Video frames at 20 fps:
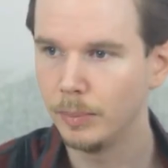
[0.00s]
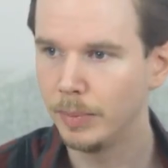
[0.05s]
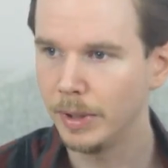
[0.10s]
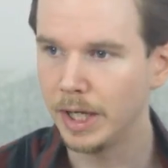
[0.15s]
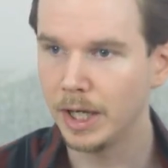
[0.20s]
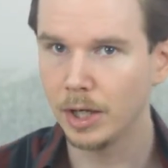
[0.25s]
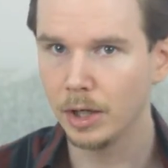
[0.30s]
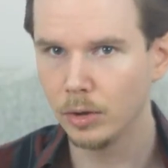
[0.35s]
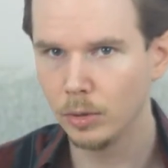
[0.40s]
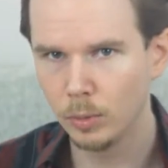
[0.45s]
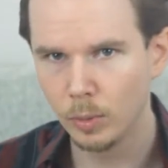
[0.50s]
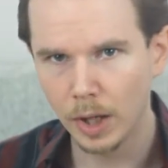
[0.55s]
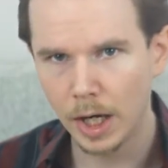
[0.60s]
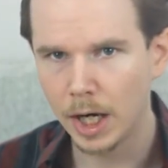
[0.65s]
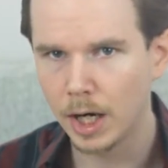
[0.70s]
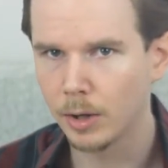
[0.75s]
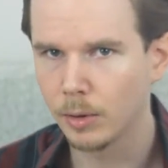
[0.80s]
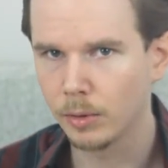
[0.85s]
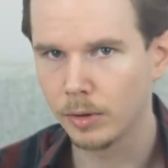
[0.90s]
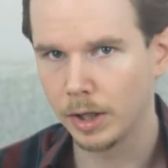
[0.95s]
being
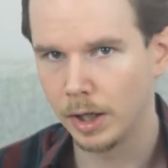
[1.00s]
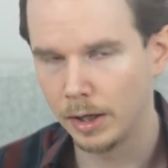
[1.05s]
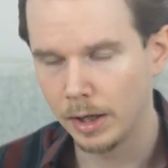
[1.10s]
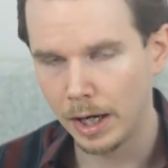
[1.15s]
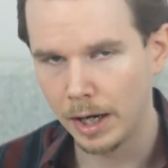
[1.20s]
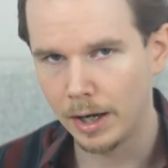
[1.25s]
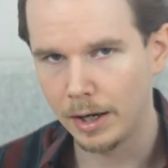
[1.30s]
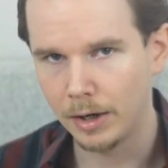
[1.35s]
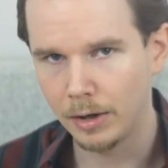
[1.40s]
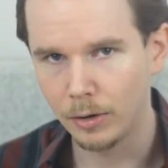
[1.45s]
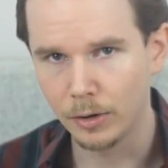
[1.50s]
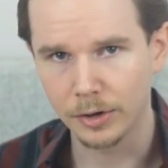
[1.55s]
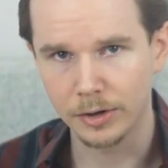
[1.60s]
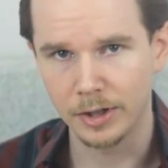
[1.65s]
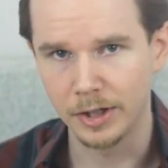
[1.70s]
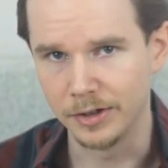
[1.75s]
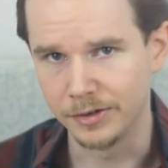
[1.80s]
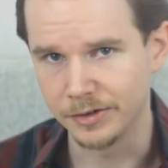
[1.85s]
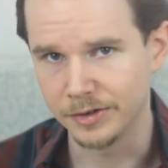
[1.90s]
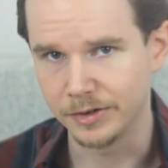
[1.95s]
weird and
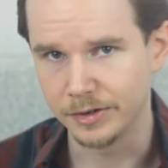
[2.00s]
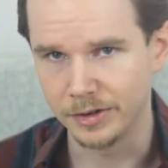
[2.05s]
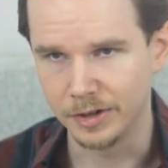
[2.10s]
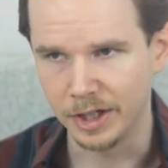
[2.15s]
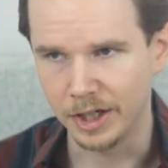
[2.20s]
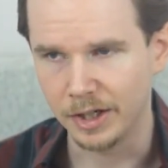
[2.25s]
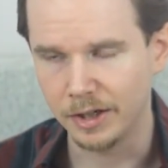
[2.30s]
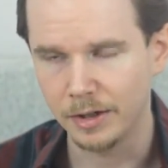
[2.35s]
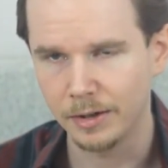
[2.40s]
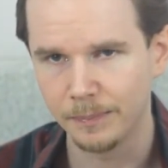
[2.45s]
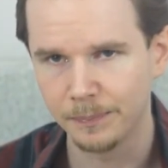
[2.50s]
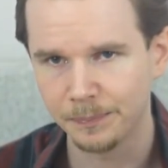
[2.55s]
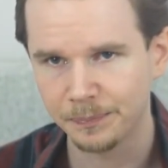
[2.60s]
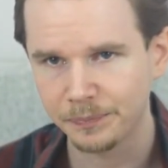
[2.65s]
autistic.